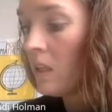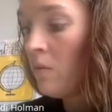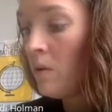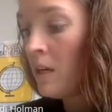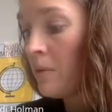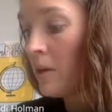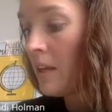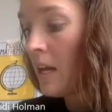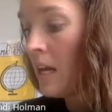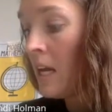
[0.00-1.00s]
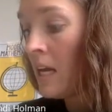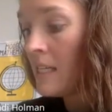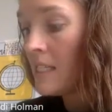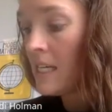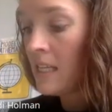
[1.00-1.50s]
End up with
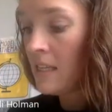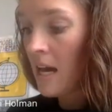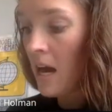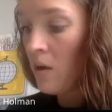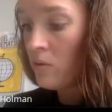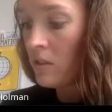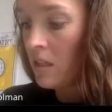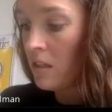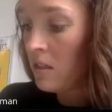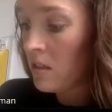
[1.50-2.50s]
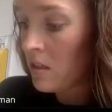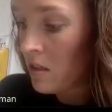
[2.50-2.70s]
18,000